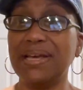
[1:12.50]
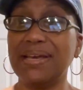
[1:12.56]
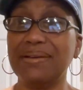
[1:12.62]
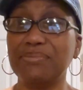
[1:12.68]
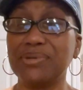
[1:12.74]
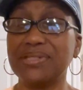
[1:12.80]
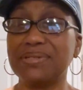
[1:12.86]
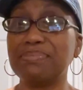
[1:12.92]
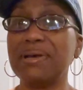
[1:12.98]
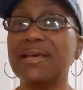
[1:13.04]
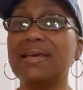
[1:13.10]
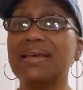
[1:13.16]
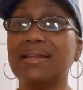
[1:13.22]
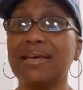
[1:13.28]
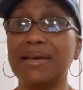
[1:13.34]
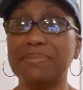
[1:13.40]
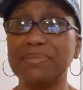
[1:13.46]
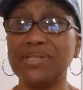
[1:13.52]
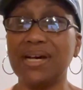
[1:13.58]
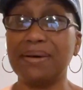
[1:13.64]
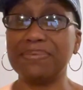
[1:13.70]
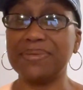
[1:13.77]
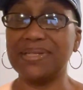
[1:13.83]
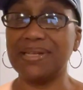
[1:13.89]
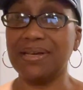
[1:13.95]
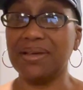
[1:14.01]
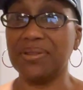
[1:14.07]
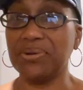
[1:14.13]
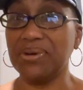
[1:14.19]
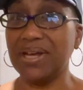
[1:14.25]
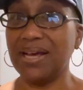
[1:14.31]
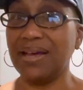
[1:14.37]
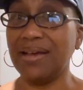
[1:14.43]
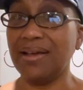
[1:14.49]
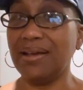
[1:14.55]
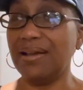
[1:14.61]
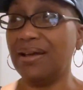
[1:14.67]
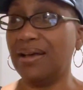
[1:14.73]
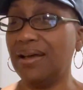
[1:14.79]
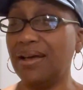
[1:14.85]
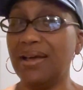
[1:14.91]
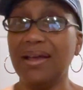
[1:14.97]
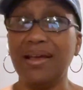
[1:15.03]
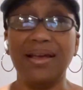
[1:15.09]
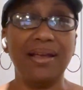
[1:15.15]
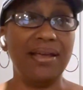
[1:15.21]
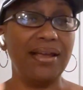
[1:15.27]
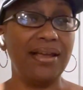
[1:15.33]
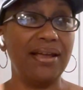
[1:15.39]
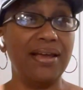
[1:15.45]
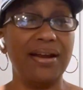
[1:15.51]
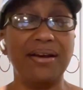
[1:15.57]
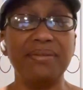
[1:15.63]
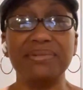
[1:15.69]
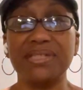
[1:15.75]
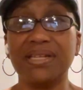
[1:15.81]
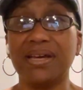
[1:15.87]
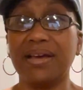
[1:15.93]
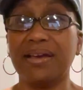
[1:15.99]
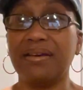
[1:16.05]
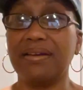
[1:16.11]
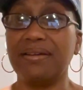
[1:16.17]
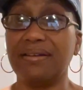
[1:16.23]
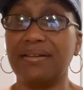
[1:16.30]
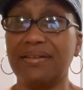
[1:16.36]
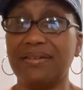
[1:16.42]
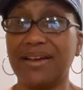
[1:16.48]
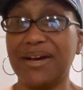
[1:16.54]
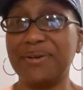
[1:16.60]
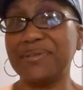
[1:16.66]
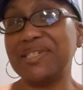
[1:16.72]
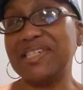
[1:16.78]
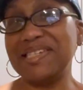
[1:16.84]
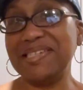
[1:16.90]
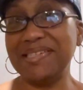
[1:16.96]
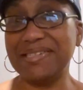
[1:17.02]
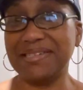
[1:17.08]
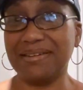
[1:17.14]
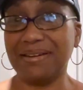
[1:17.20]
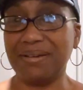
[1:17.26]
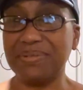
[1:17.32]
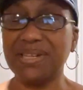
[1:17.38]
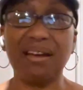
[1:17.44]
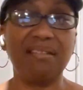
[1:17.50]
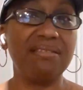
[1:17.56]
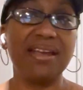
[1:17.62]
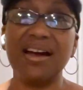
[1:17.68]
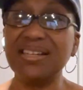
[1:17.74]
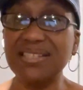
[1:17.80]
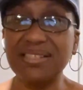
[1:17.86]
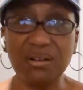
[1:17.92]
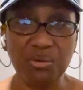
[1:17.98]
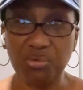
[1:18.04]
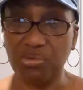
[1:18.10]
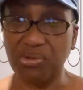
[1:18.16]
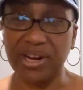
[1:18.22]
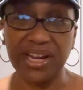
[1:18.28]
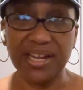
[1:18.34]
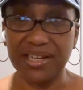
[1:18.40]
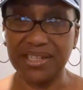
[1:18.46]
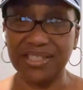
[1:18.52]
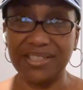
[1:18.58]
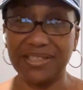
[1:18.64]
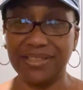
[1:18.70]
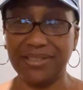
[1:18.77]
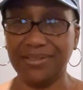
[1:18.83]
was making lamb chops the other day. And I was teasing her. I was like, oh, y'all so rich.